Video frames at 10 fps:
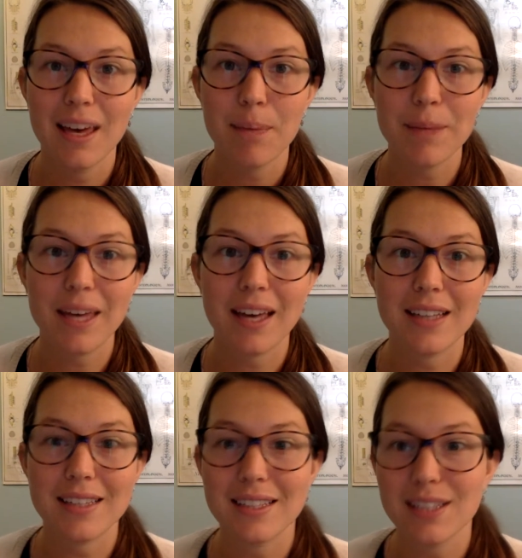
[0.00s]
because
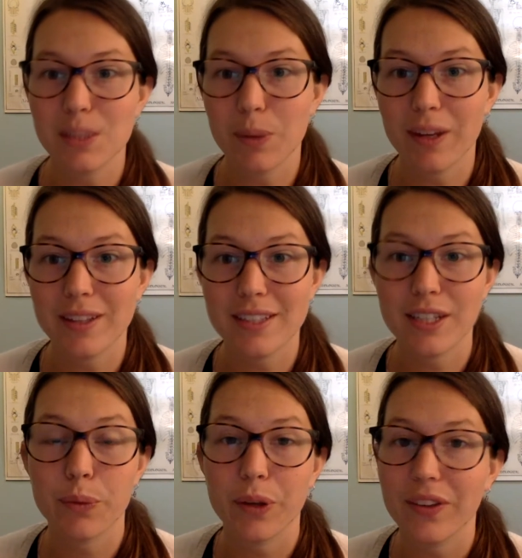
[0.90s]
this is when it's going
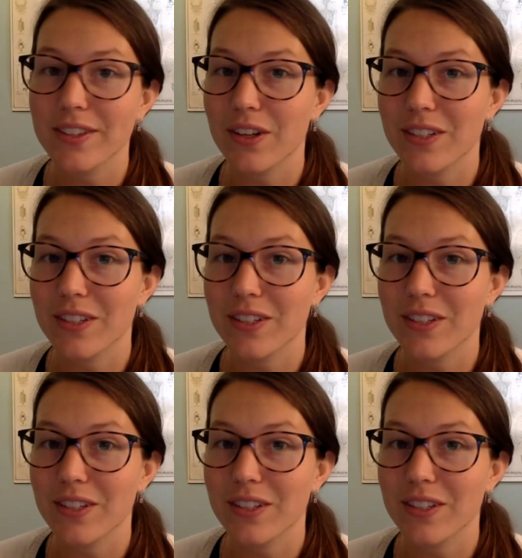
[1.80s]
to really start